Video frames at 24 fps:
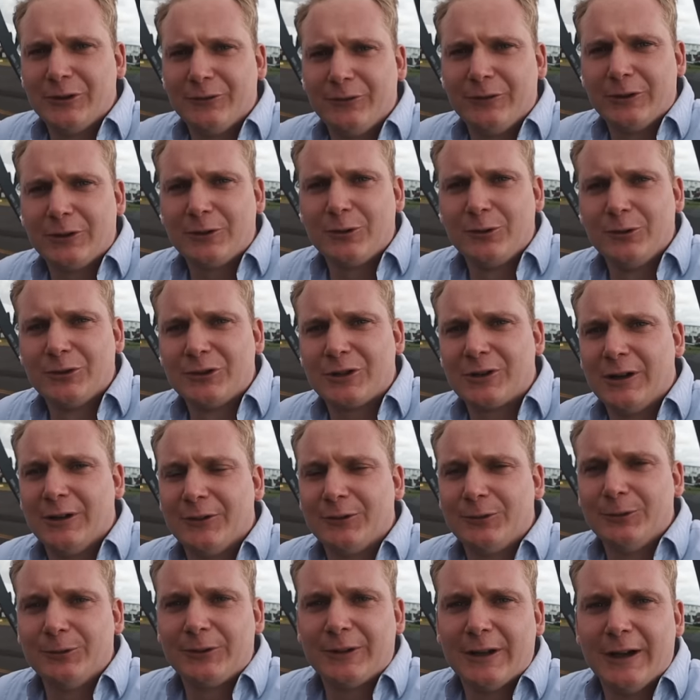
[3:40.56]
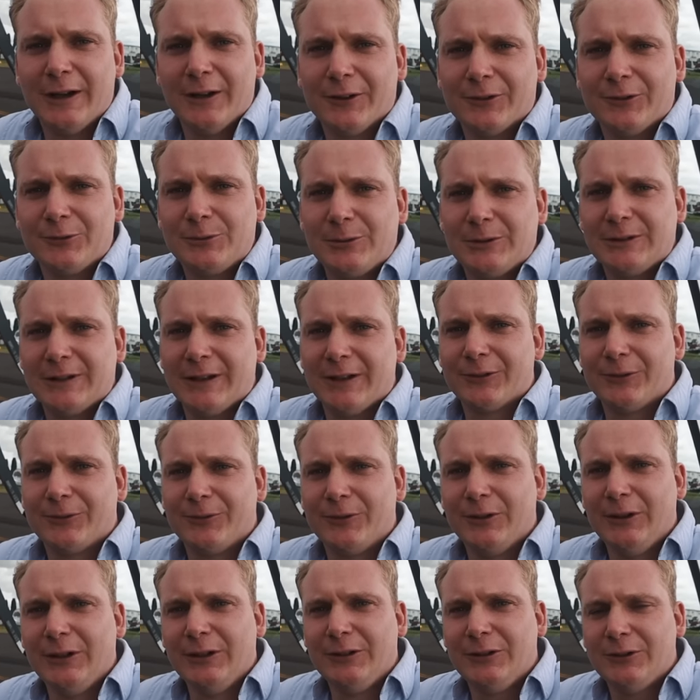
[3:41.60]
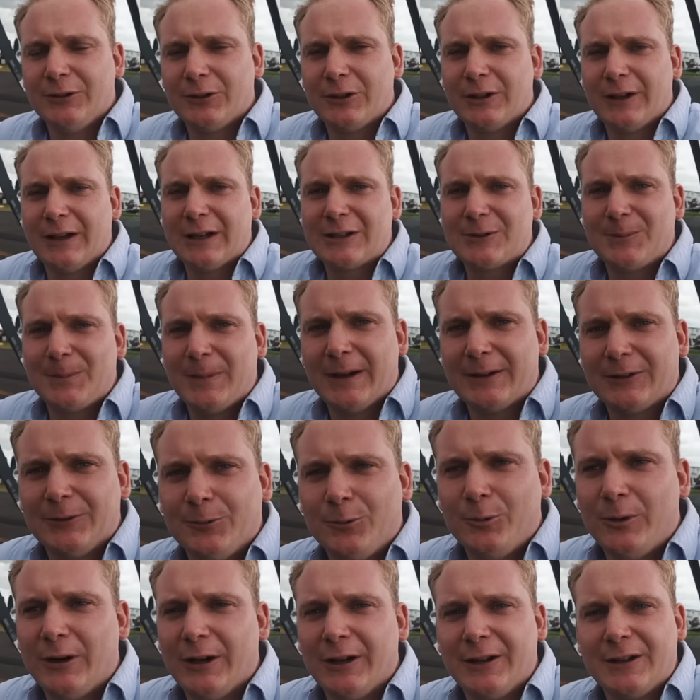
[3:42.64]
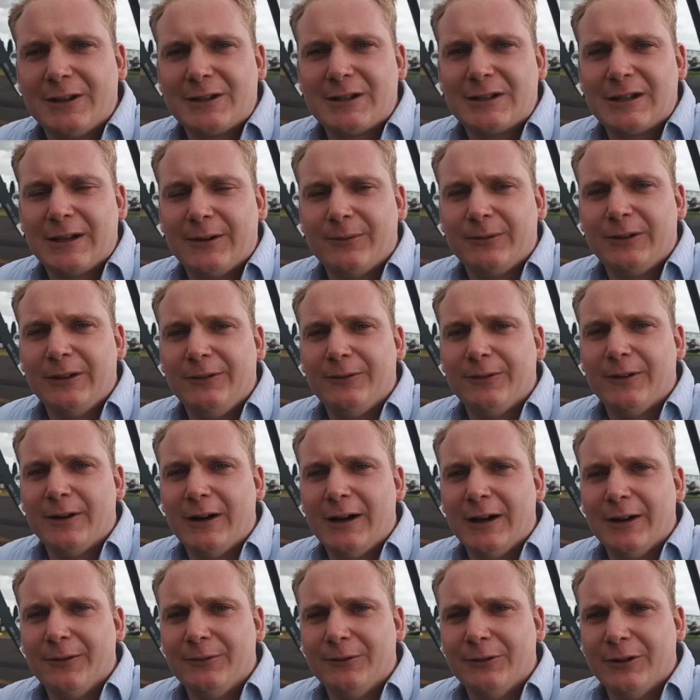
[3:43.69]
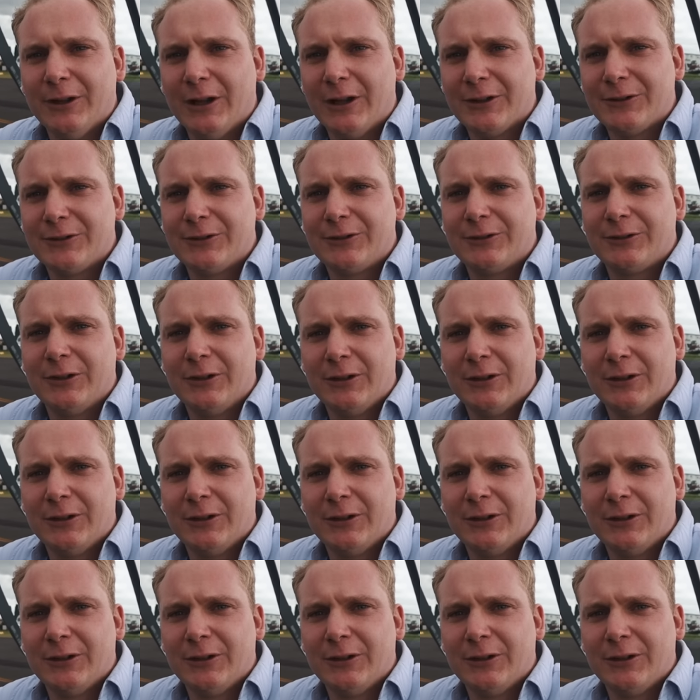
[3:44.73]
if you cruise around 2,000 feet, you can expect 175 knots.